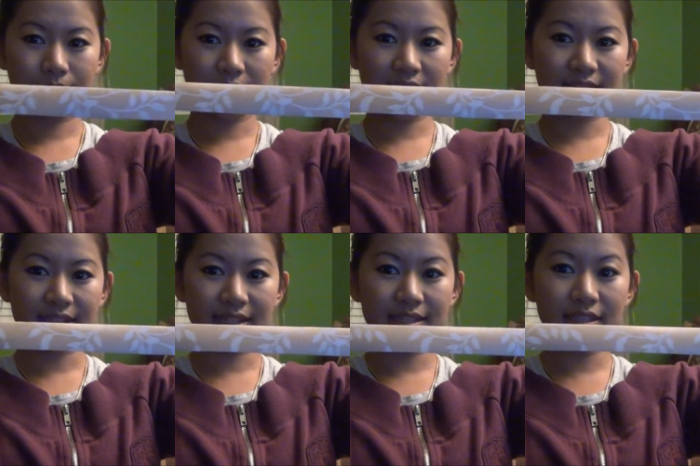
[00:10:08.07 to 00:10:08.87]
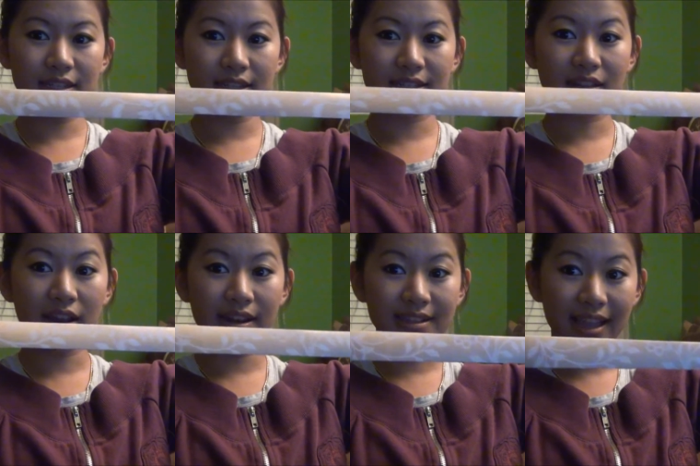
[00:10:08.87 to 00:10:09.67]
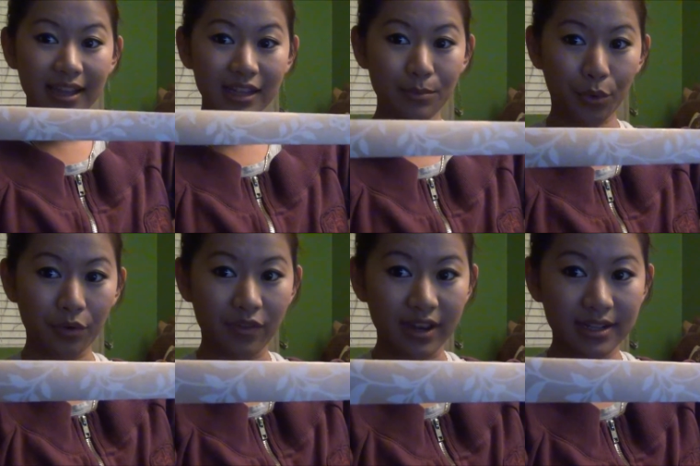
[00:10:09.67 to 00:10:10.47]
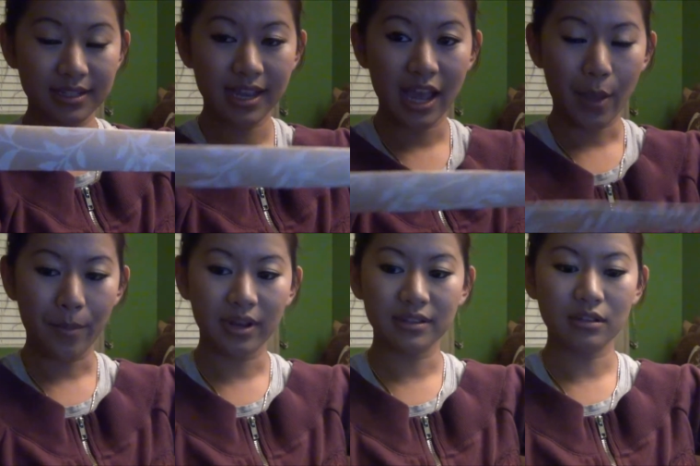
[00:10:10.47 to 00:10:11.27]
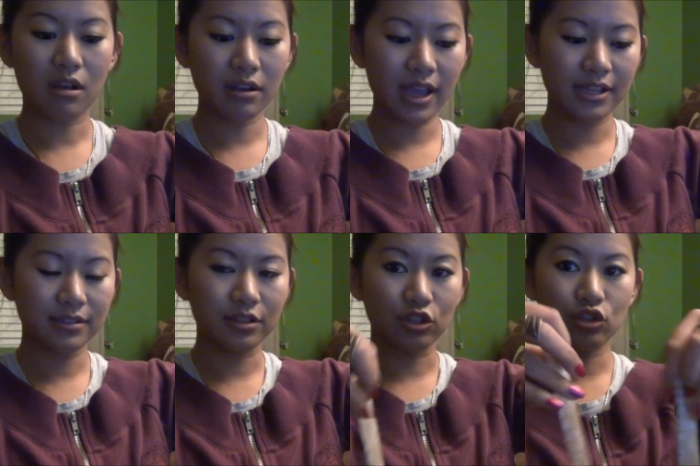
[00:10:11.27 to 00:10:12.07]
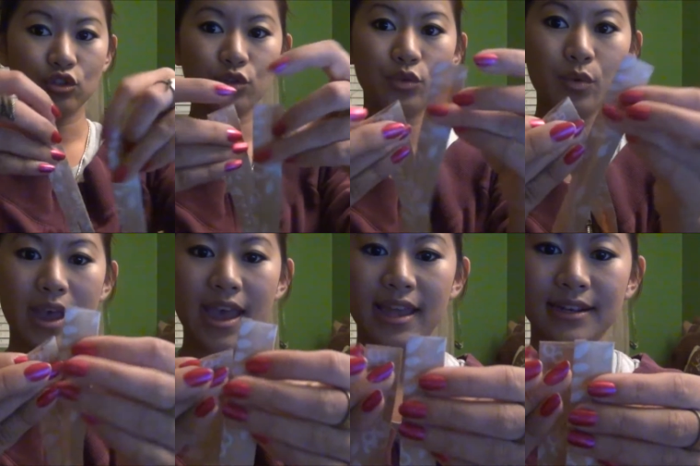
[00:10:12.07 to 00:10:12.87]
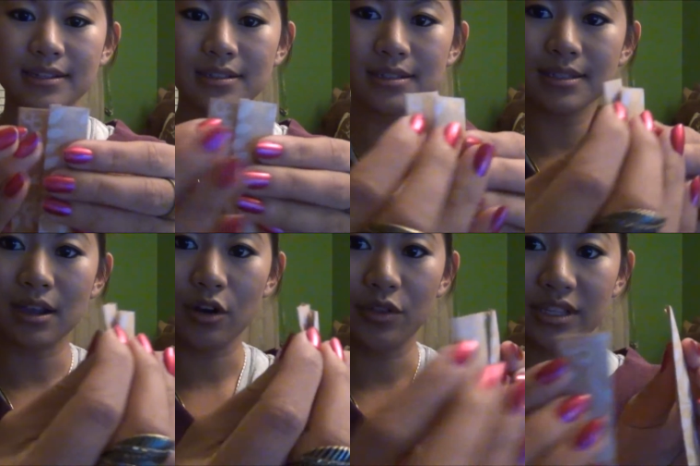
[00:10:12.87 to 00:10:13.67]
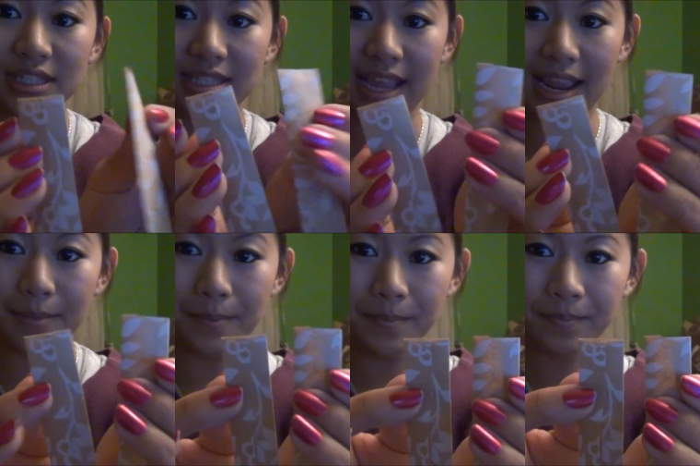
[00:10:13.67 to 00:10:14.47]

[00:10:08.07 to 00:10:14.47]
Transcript: And like I said, it's not exactly perfect, but as long as the two ends are the same,